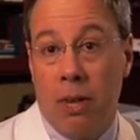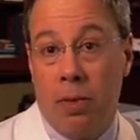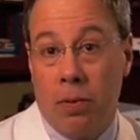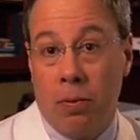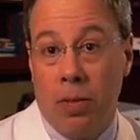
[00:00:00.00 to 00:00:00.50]
of
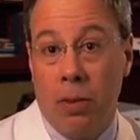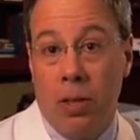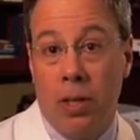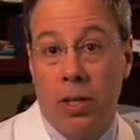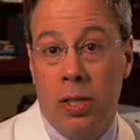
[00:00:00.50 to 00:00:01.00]
your
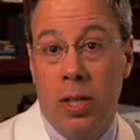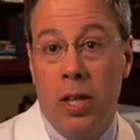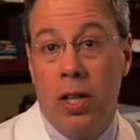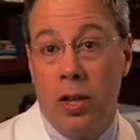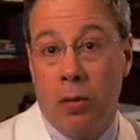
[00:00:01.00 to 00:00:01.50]
fluids,
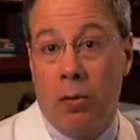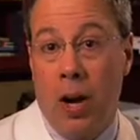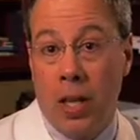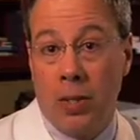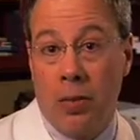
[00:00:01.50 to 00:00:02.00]
your
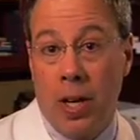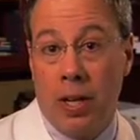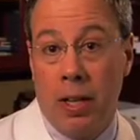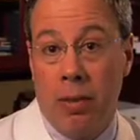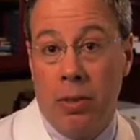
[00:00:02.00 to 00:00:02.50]
phosphate
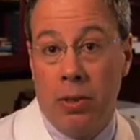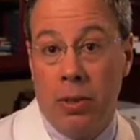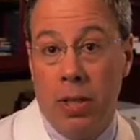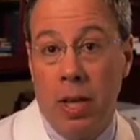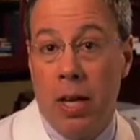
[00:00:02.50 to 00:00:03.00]
levels,